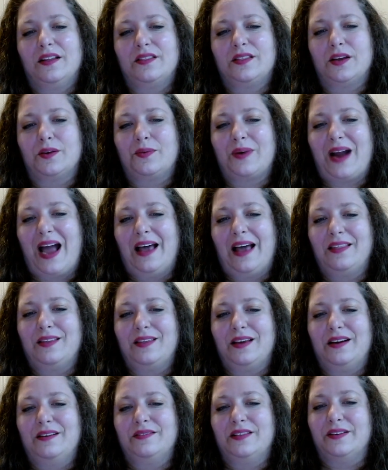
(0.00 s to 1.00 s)
The wrath
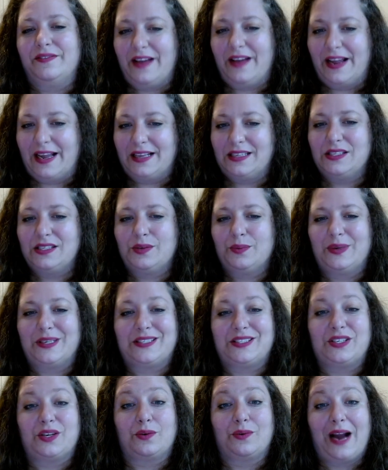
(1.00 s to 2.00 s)
of the fans
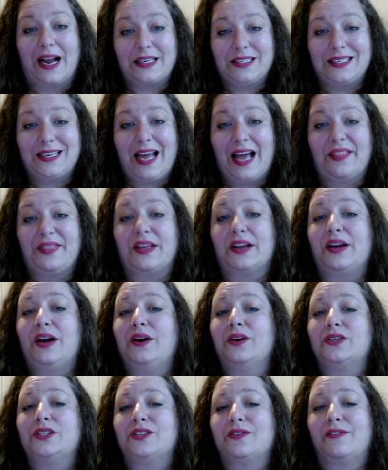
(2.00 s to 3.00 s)
was directed at the
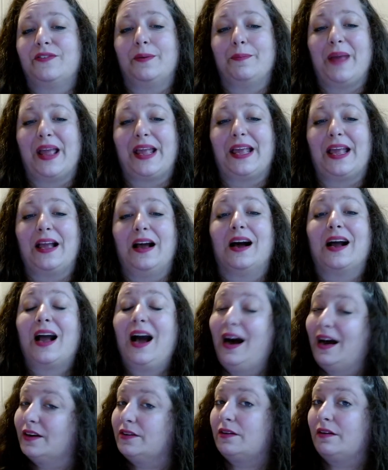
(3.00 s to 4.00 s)
coach for making a
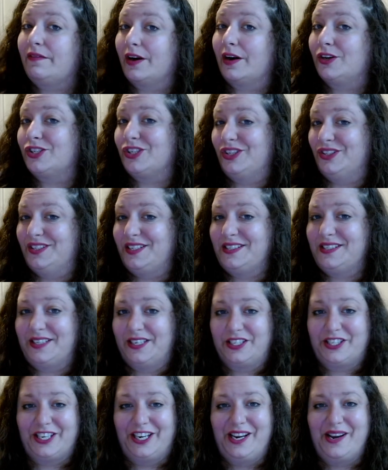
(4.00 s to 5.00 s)
controversial
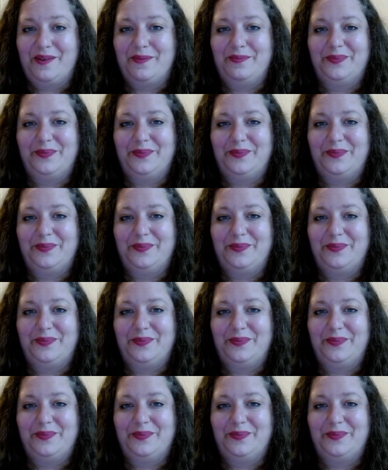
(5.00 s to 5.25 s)
decision.